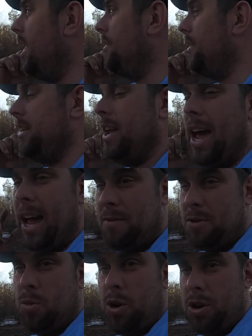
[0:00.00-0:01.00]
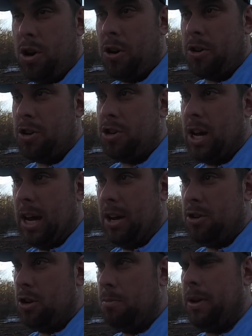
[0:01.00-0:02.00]
The knives wouldn't hurt to
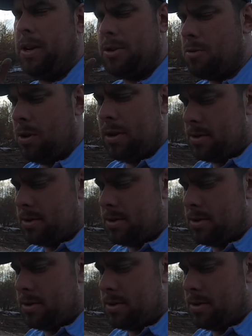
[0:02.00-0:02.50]
change them because